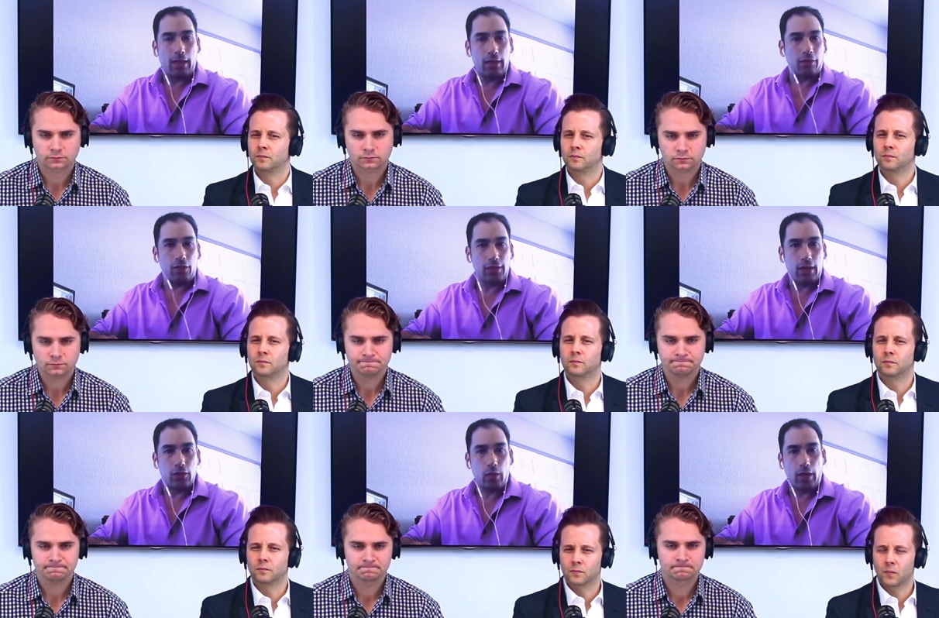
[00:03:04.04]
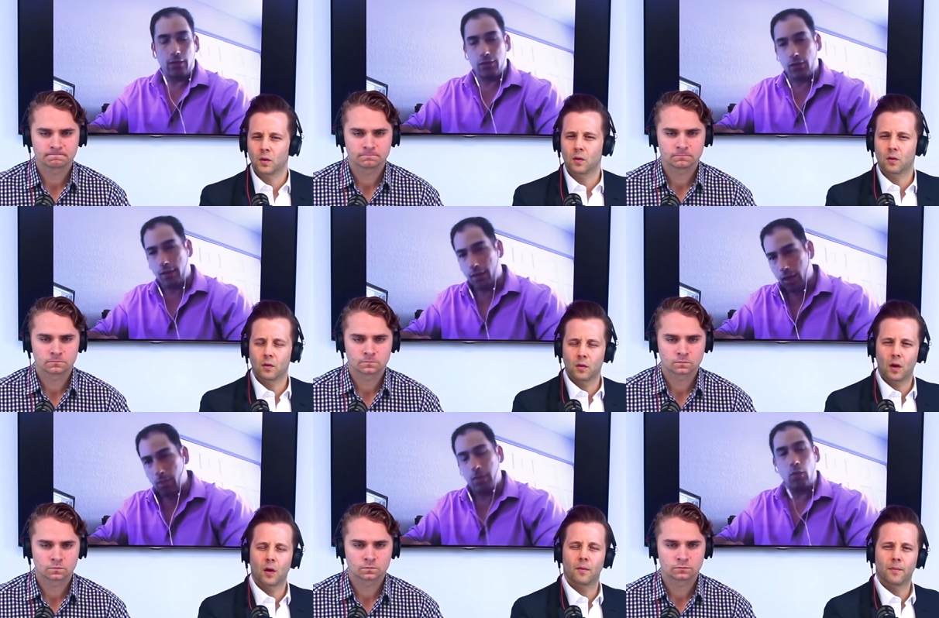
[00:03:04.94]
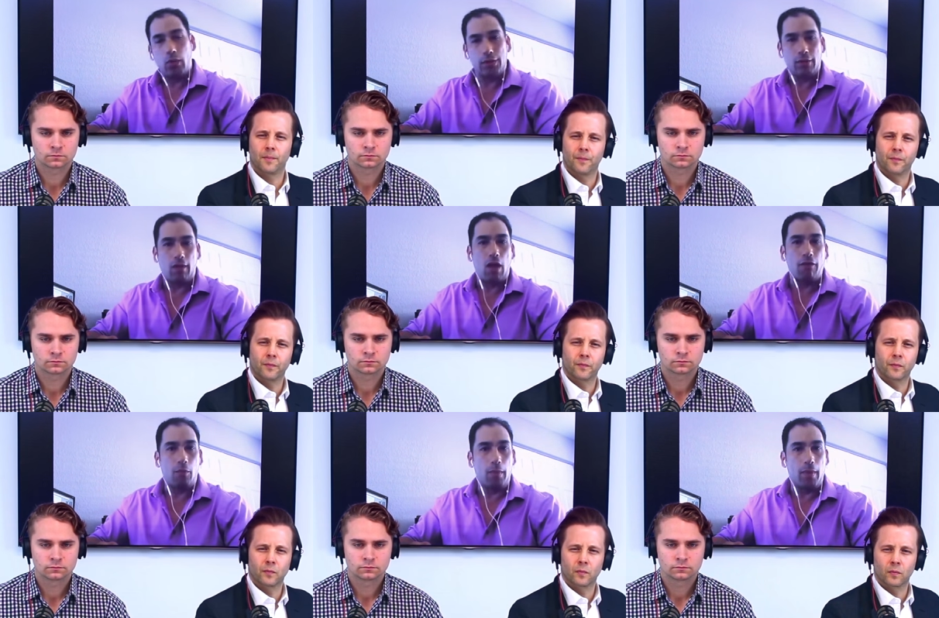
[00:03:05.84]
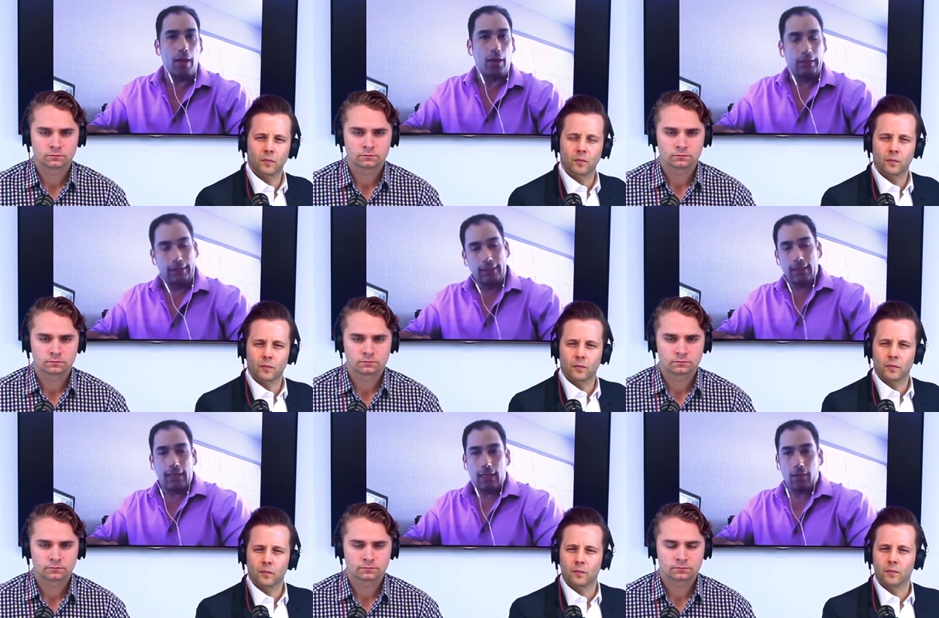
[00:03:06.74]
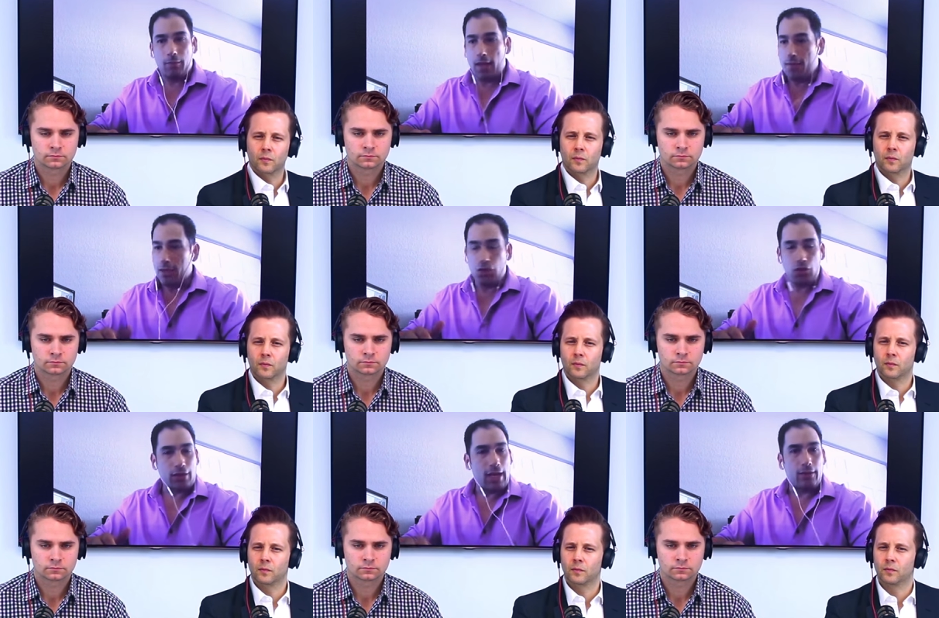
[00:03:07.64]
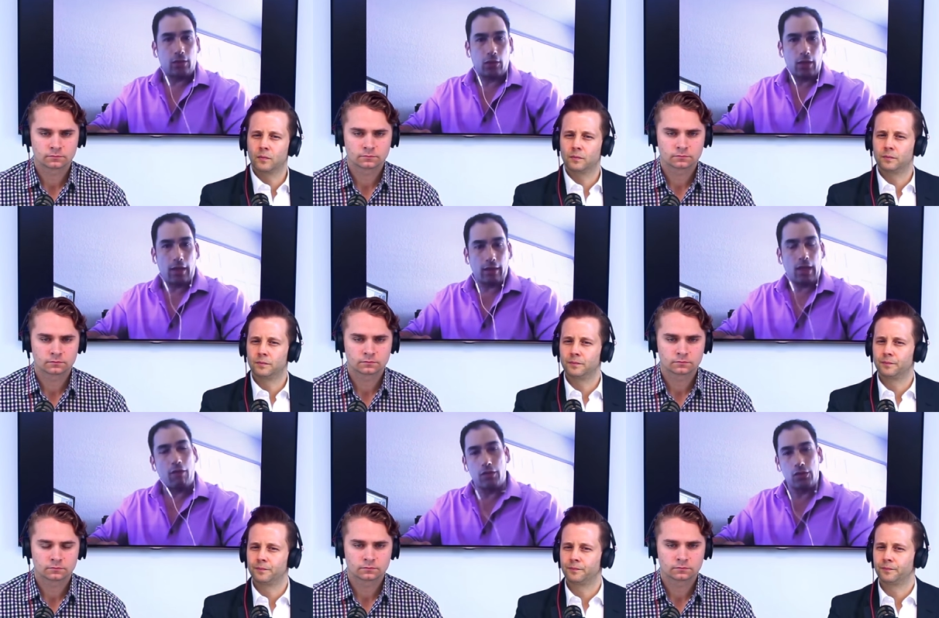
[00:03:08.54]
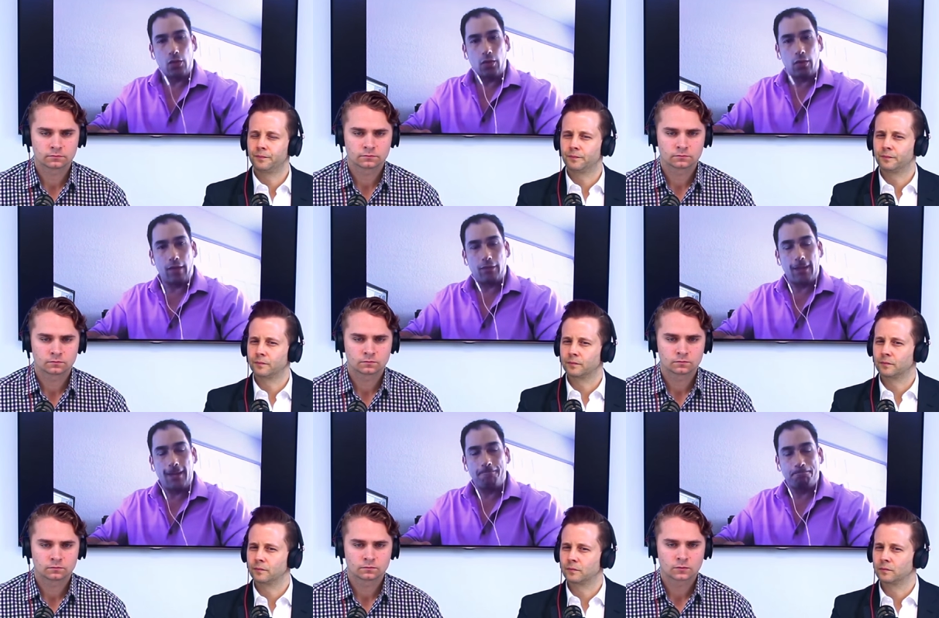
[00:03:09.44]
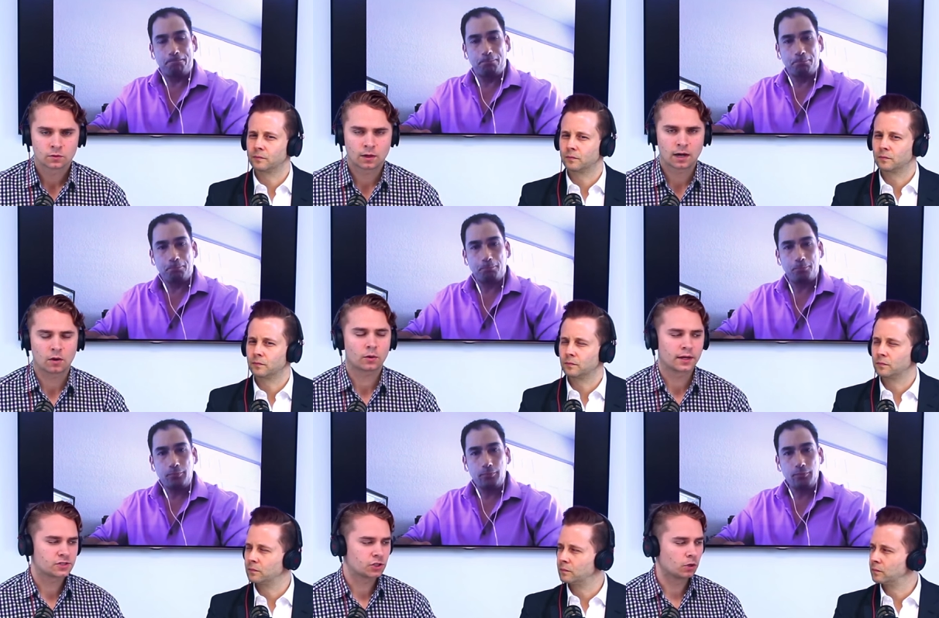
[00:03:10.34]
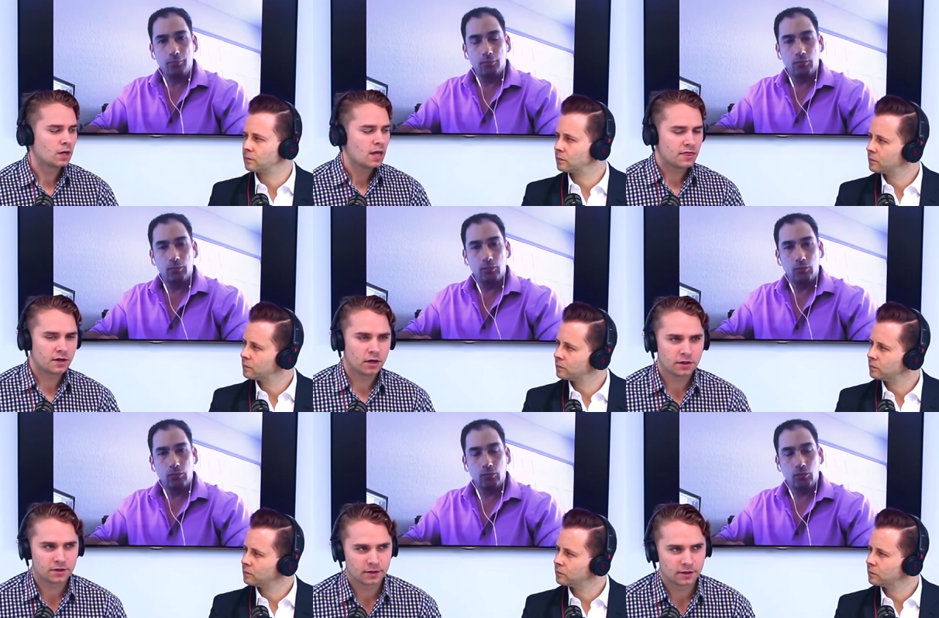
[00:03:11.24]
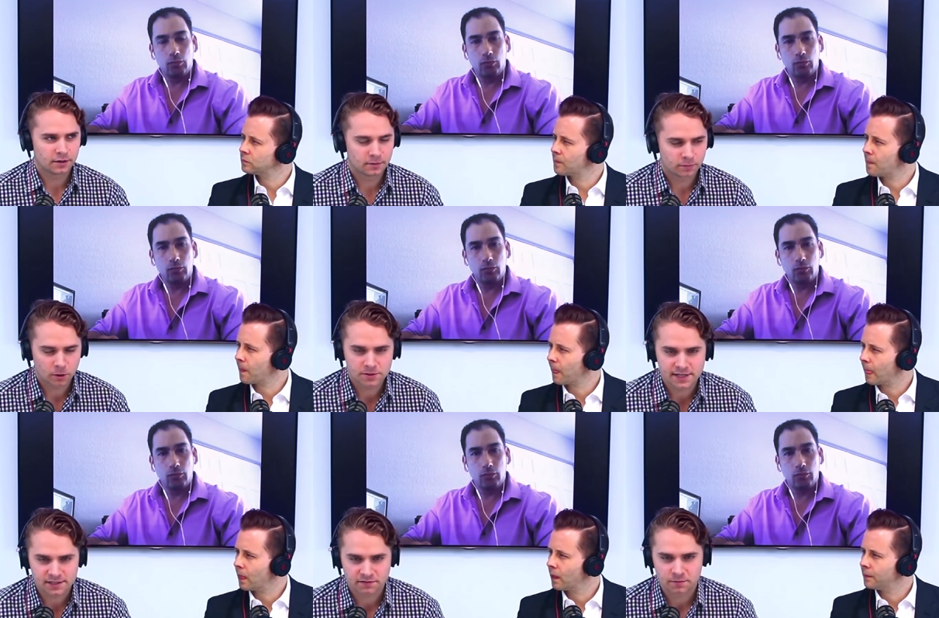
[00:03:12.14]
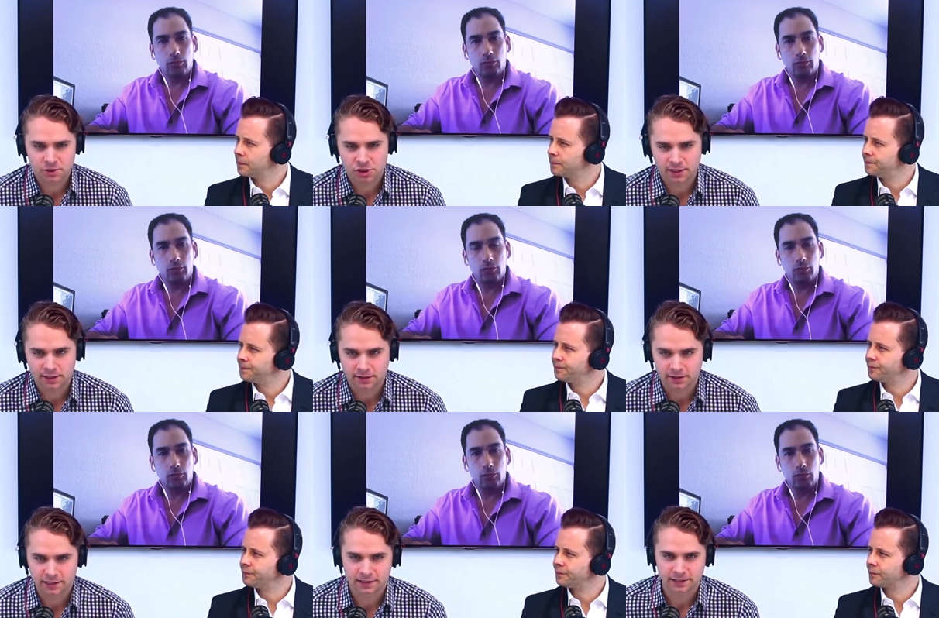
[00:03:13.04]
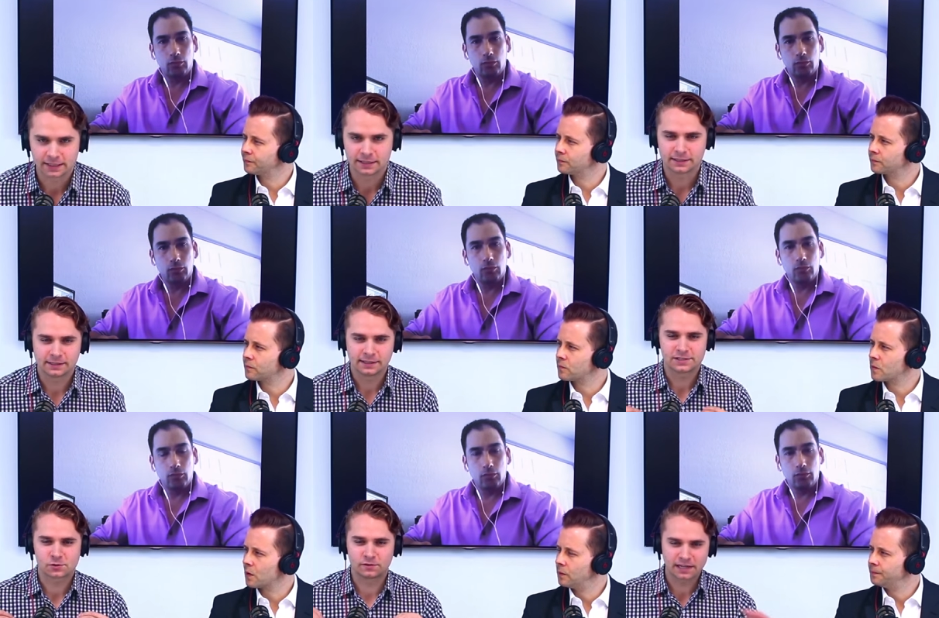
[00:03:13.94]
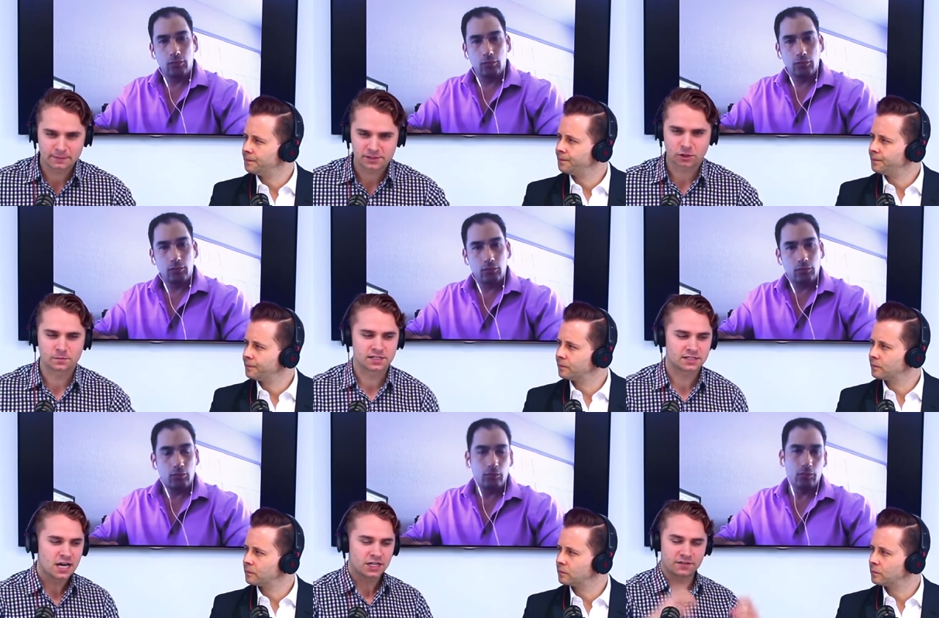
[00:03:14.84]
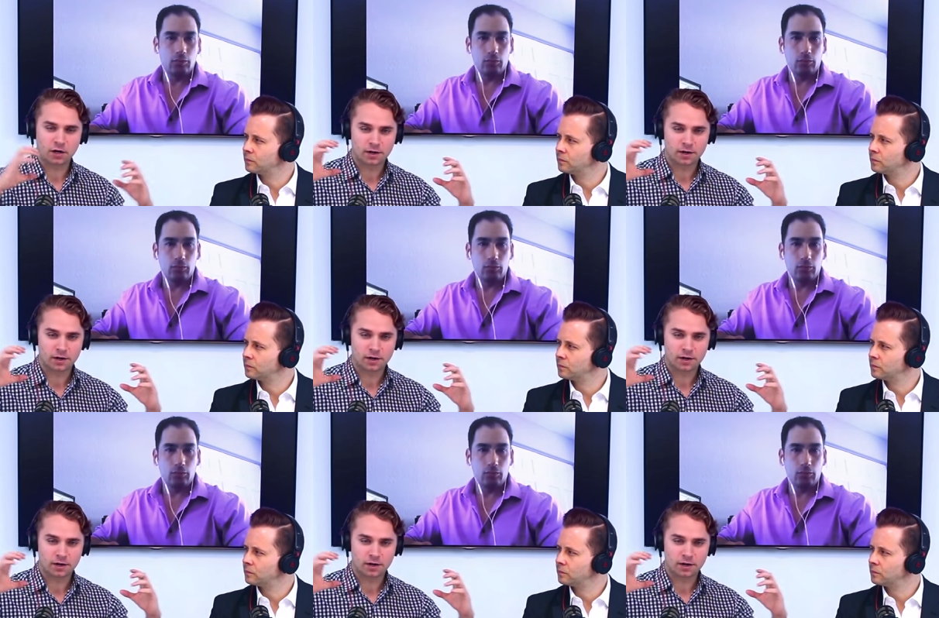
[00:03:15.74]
Speaker 1: a difference elsewhere. So then the company yeah. was evolved from there. Um, and then it just kind of took a life of its own after
Speaker 2: that. Wow. Okay. So the, the, the process of the machine in, in, in sort of layman terms is you've